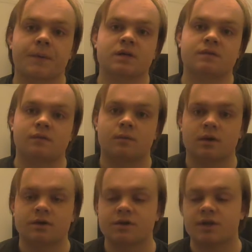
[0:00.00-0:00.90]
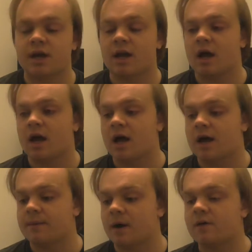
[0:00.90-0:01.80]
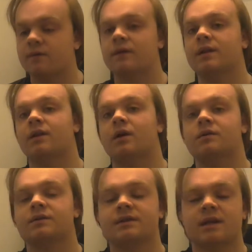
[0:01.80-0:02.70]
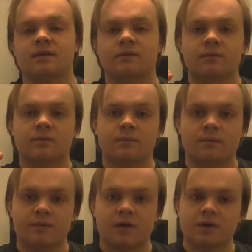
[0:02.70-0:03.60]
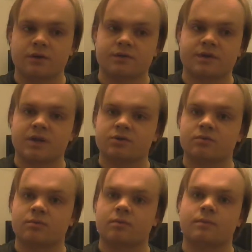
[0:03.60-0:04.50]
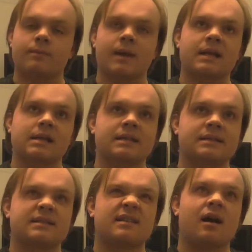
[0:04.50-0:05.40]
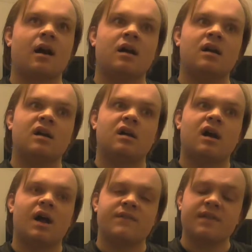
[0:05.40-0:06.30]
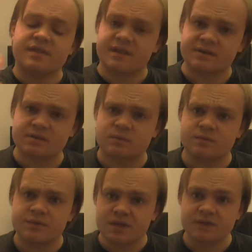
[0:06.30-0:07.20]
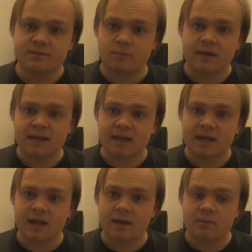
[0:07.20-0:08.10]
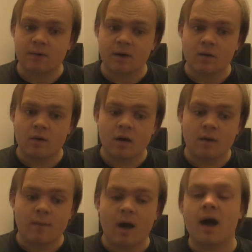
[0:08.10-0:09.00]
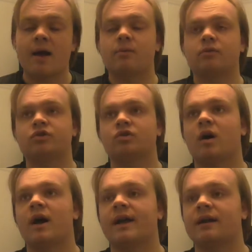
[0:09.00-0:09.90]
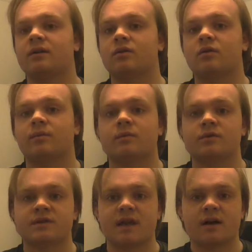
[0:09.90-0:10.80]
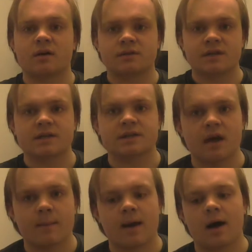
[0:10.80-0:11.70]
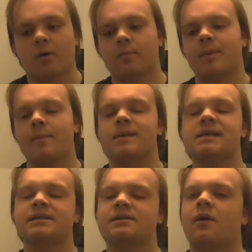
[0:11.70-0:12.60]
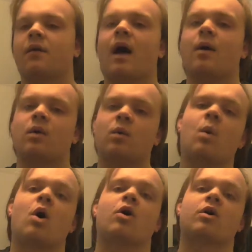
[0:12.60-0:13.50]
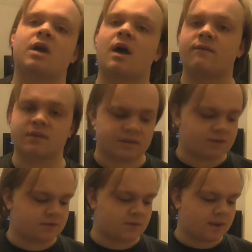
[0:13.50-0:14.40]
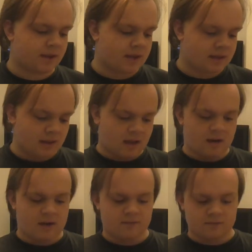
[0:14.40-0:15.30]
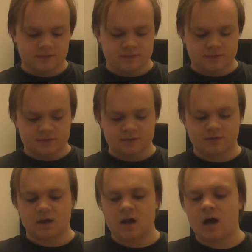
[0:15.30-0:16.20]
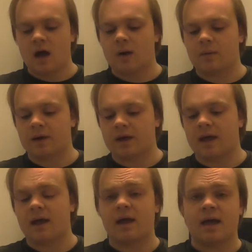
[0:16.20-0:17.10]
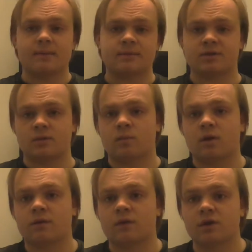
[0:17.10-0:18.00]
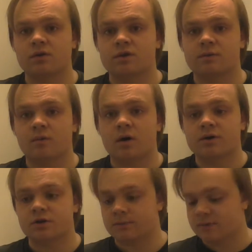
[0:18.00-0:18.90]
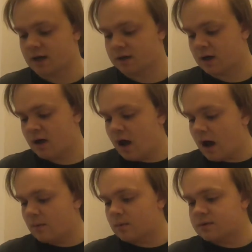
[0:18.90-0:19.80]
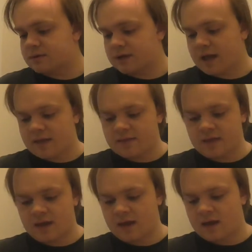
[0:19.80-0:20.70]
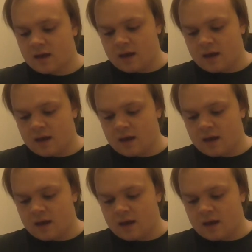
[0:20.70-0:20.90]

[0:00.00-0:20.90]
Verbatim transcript: much for watching. Um, hopefully the content with our new schedule will mainly start, I think this this week it will, but I will try and get the normal set content to come out. But please know that I want to work on other stuff so we can get it done. Like for instance, I want to get episode one of the YouTube workshop done. I want to get the